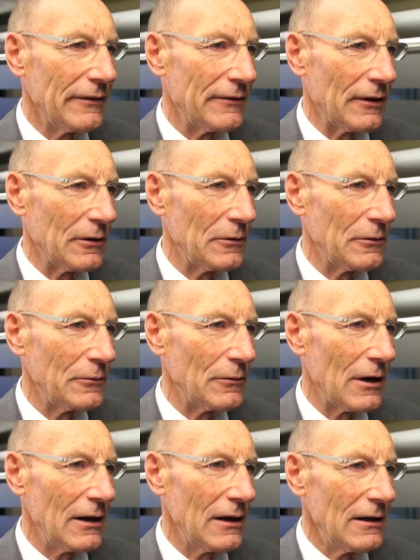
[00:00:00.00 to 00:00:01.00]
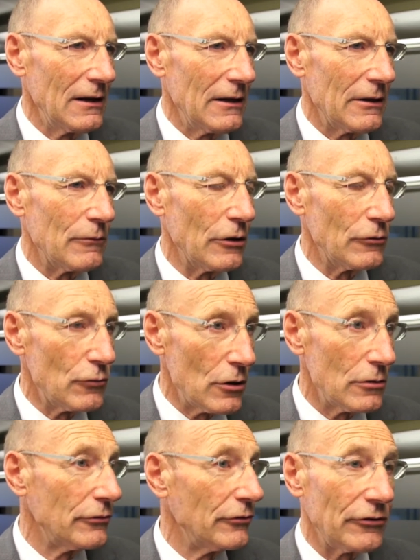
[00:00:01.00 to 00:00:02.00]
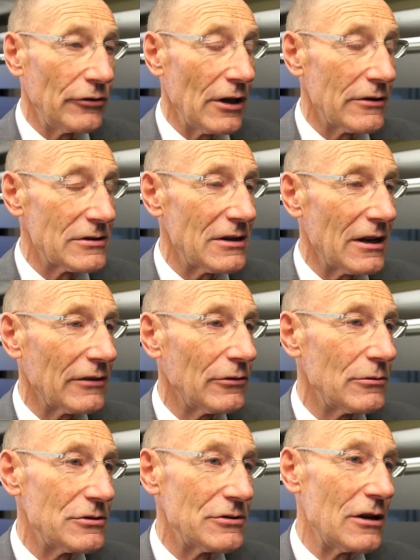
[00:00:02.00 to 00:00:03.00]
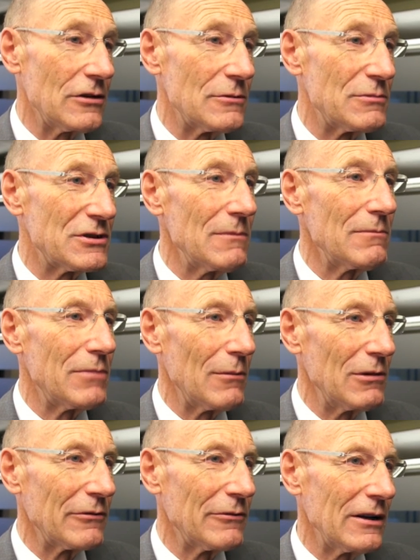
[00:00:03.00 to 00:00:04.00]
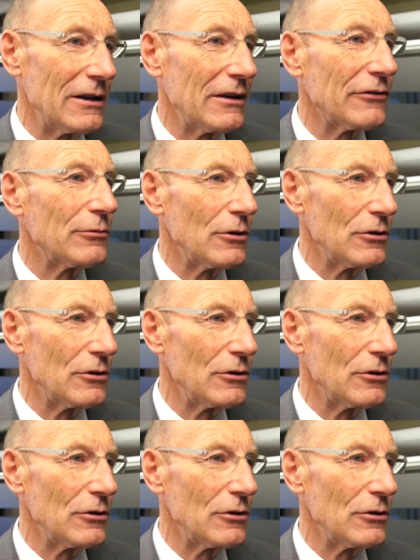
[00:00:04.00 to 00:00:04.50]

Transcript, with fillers: So, and roads is the other sector which is 100% public finance,